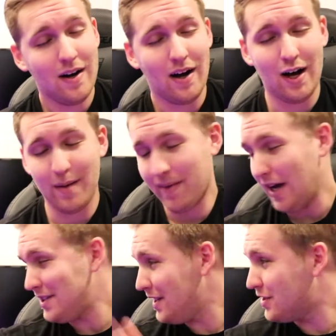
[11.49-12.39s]

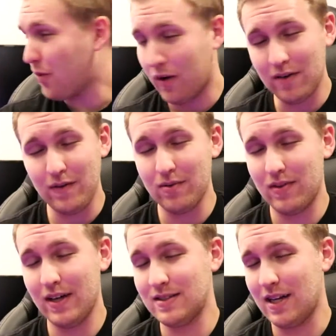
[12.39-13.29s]
I changed quite a few
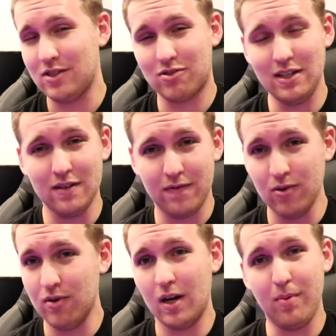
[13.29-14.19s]
things. I drained the
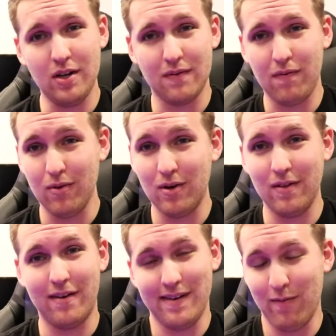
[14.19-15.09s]
fluid, I put different fluid
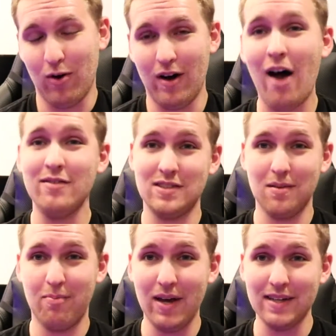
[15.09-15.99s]
in there, and well,
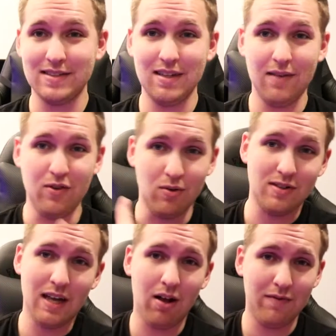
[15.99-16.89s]
obviously the biggest thing, if you
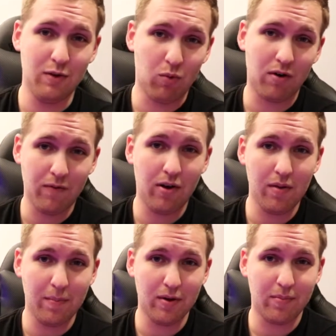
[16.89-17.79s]
can tell if you were
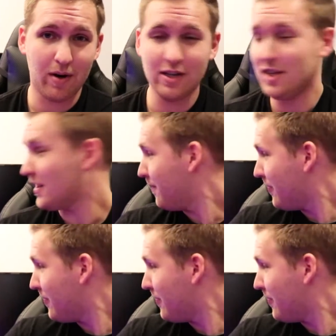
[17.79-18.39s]
following the build project,